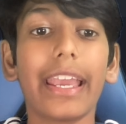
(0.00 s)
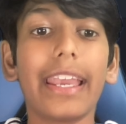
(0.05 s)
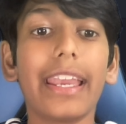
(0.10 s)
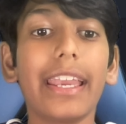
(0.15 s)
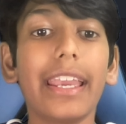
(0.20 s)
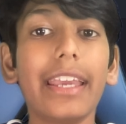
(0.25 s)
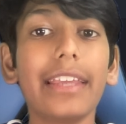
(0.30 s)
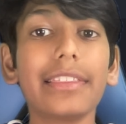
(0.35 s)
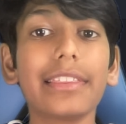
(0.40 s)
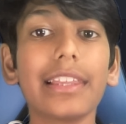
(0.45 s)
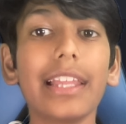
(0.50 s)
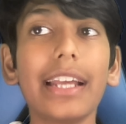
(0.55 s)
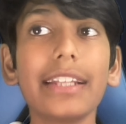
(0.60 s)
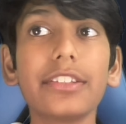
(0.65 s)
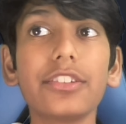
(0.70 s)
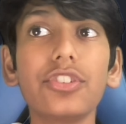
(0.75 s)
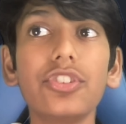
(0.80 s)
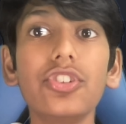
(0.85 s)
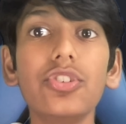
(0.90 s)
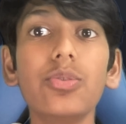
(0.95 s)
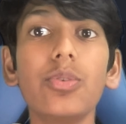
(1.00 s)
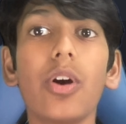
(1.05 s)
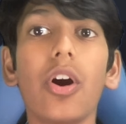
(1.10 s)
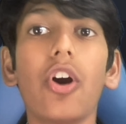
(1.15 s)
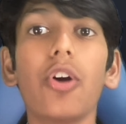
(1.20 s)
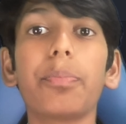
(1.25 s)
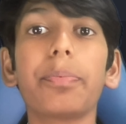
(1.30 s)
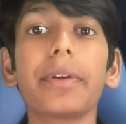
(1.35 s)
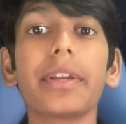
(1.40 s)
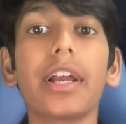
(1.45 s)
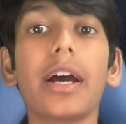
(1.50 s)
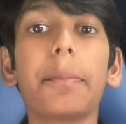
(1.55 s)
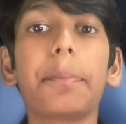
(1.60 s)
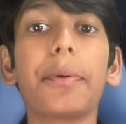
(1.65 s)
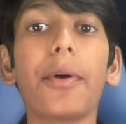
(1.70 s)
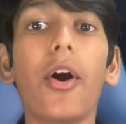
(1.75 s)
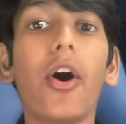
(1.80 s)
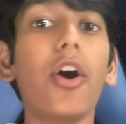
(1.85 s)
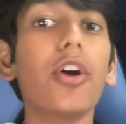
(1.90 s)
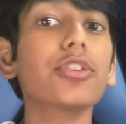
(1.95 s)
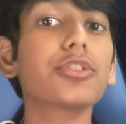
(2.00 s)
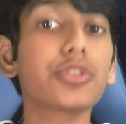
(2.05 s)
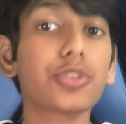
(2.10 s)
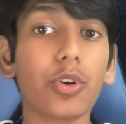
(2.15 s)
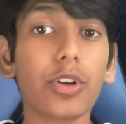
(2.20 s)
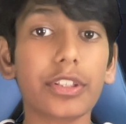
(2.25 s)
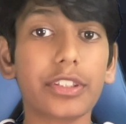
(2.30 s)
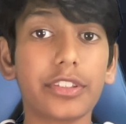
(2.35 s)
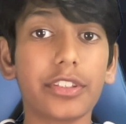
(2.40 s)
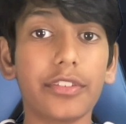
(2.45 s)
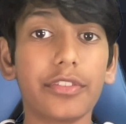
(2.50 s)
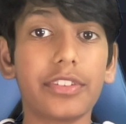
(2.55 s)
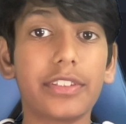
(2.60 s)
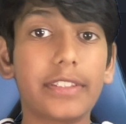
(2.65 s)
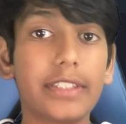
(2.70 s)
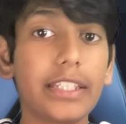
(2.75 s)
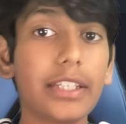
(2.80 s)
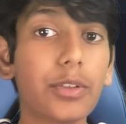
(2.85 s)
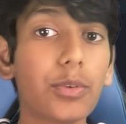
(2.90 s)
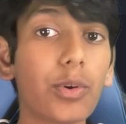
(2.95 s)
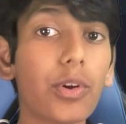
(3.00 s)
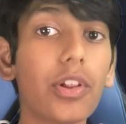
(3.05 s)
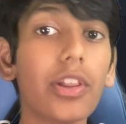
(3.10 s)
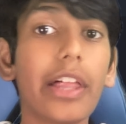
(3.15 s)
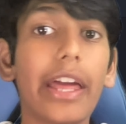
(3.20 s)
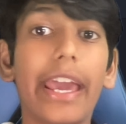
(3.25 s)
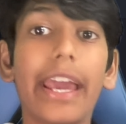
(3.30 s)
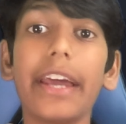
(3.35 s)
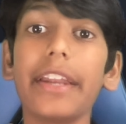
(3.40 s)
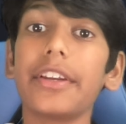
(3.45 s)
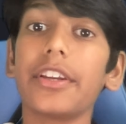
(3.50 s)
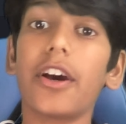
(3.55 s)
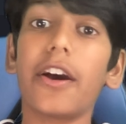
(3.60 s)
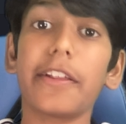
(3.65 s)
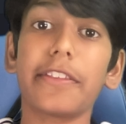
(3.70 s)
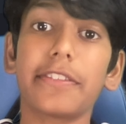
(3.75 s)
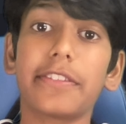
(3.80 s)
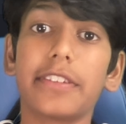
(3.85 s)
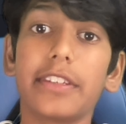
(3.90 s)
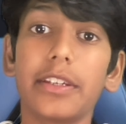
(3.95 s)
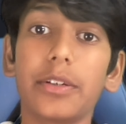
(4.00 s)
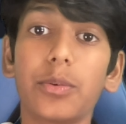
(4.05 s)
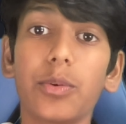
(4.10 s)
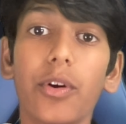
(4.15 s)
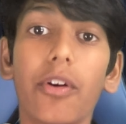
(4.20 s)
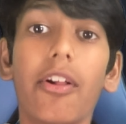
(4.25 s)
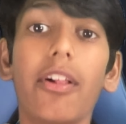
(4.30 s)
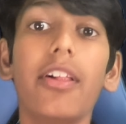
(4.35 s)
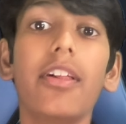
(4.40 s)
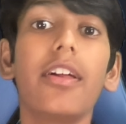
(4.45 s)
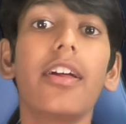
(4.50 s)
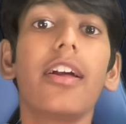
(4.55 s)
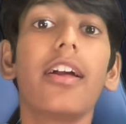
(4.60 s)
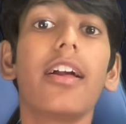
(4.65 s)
it lets you open up all sorts of SQL and non SQL